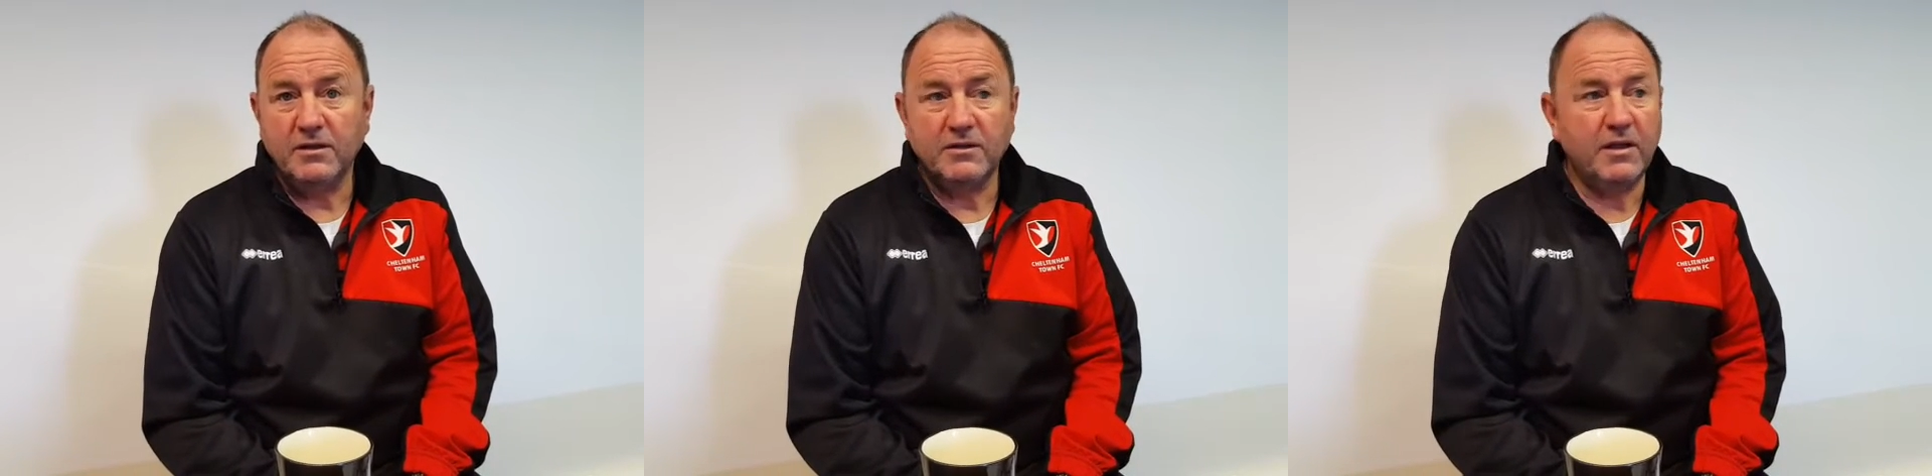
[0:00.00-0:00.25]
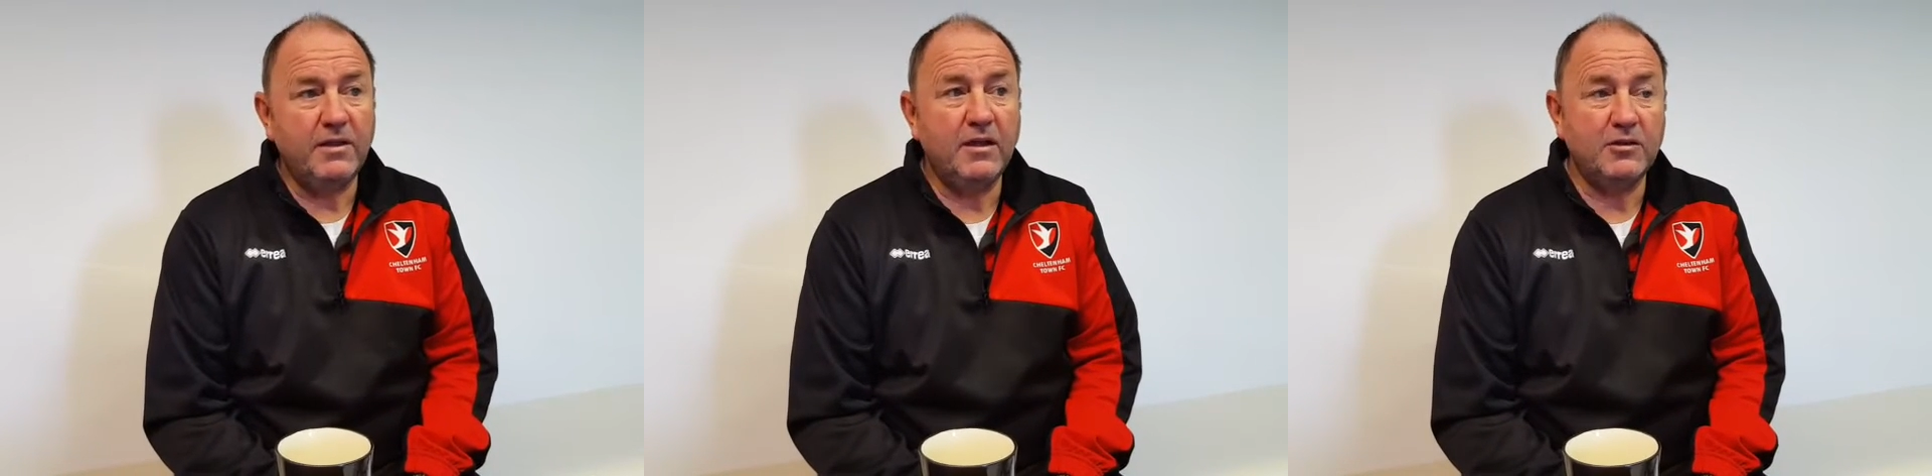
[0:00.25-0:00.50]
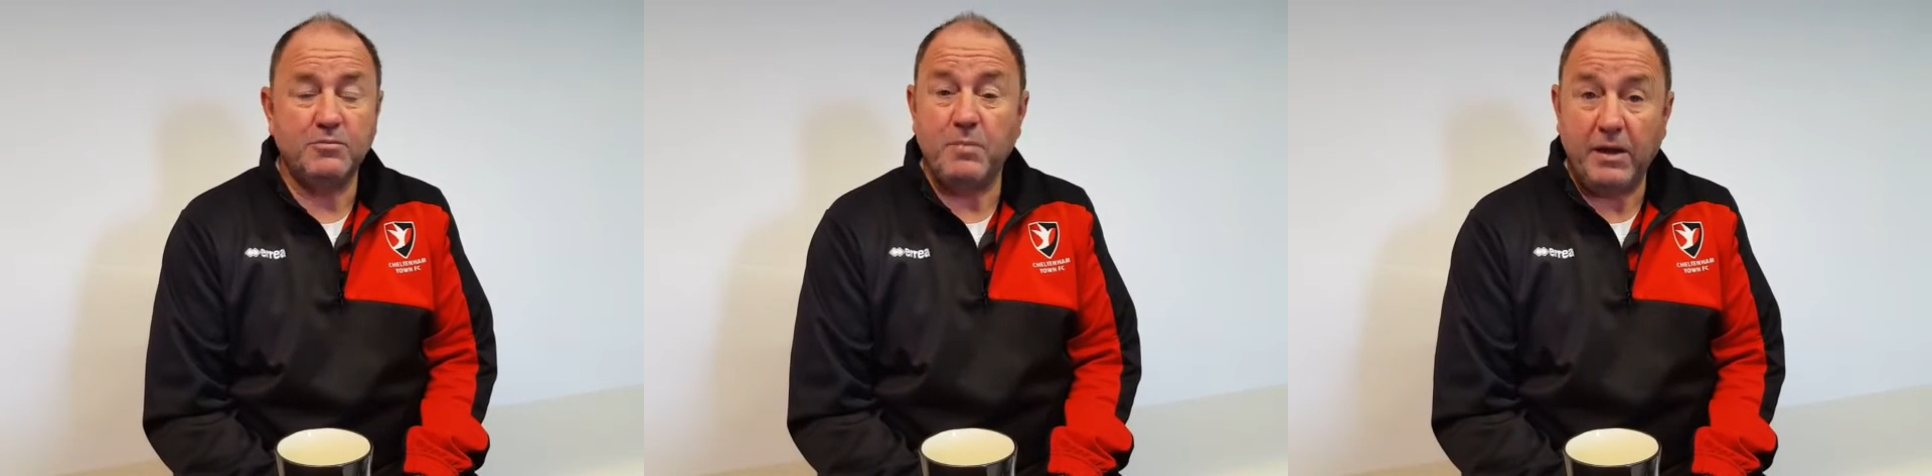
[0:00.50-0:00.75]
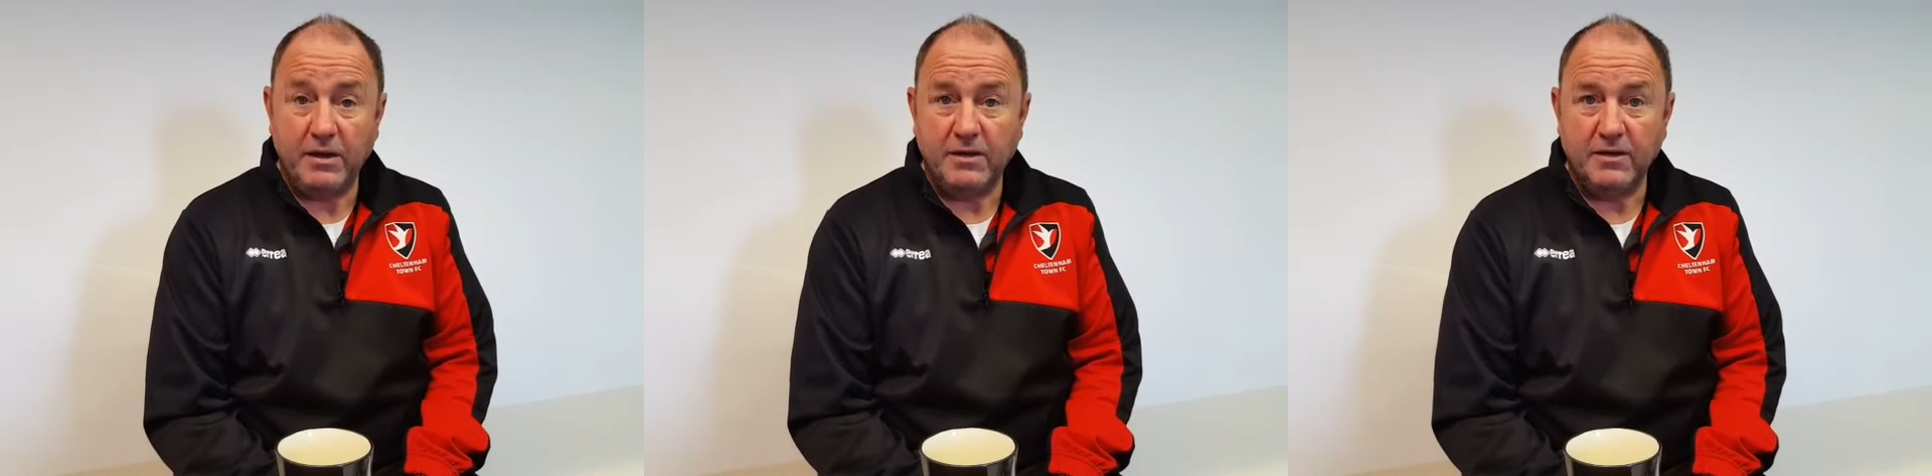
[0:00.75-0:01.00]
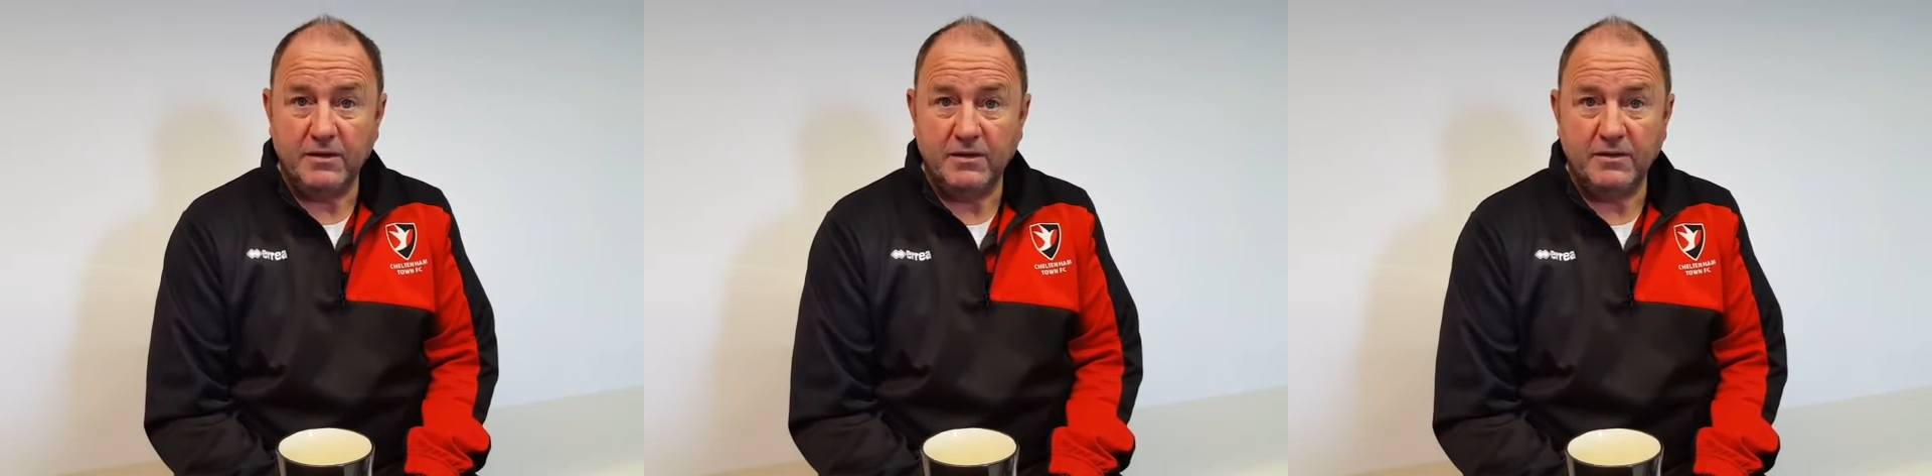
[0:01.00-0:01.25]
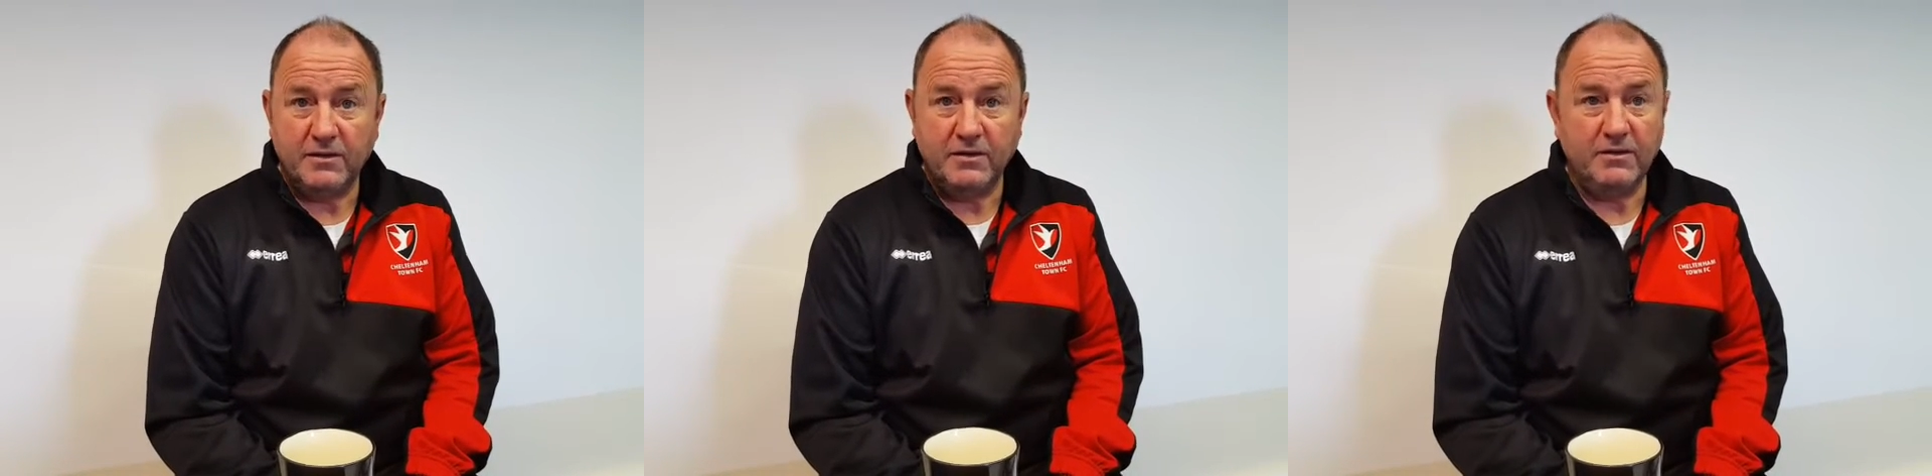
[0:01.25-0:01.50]
then that's better
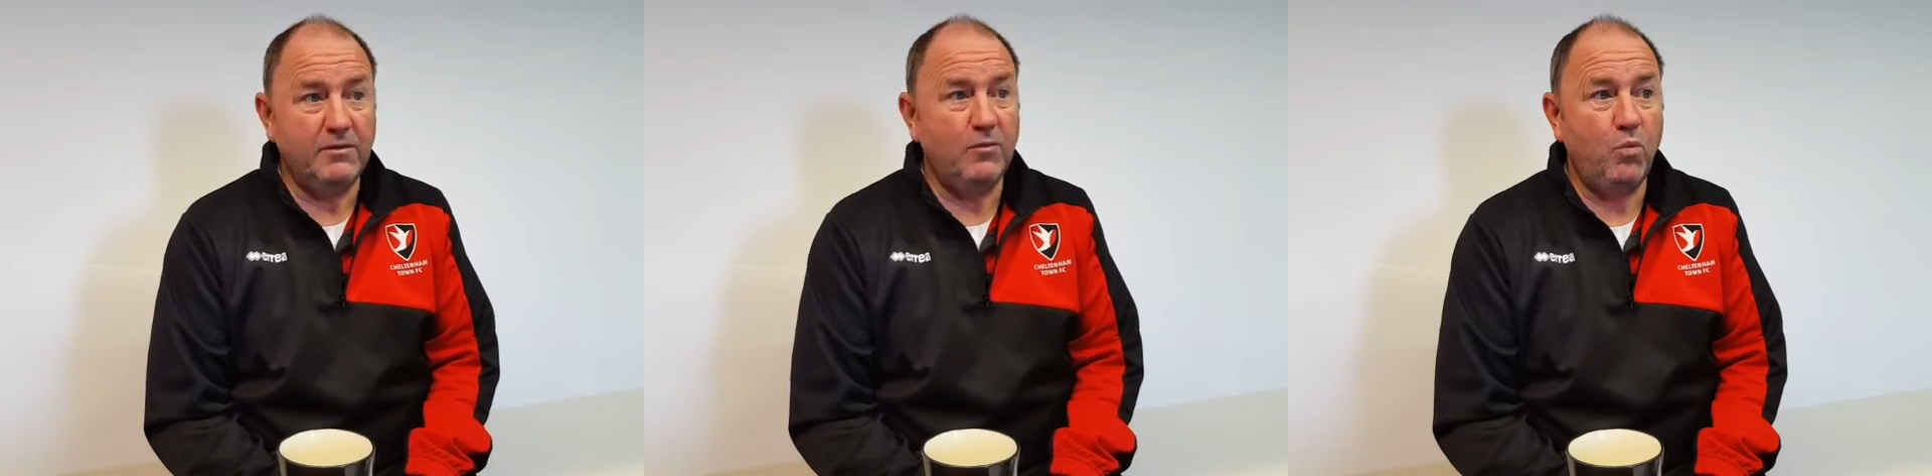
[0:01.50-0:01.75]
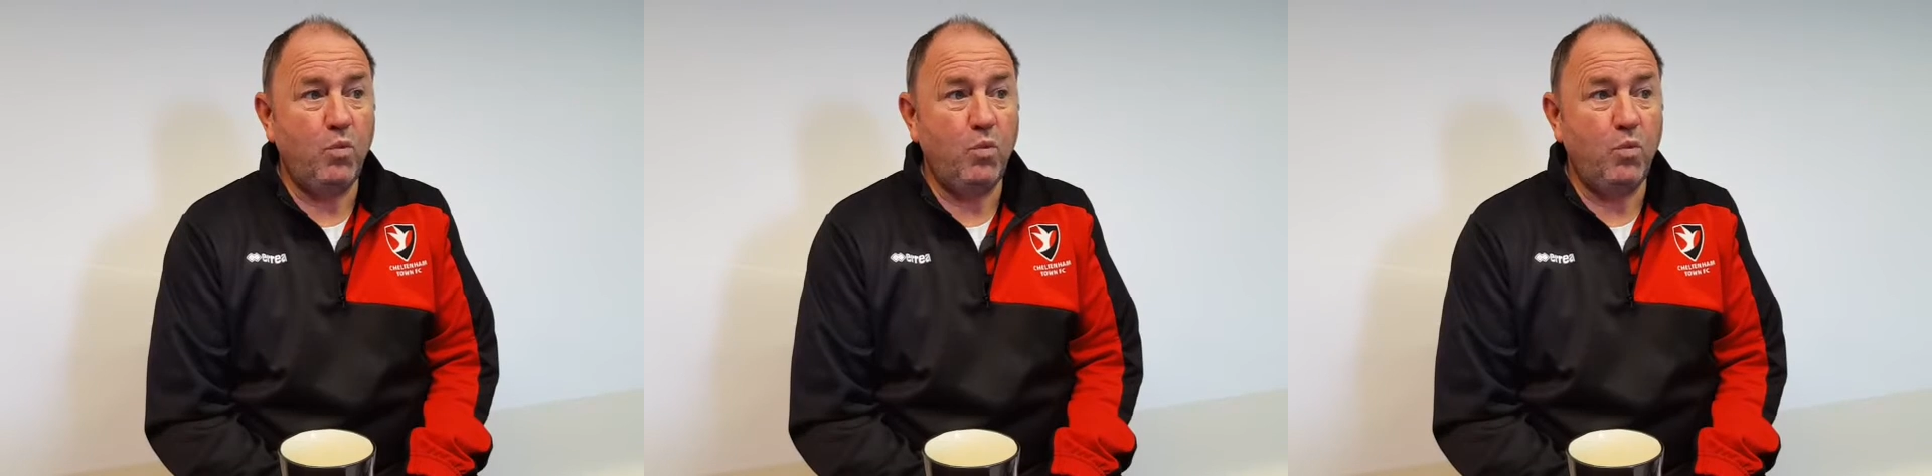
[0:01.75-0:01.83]
than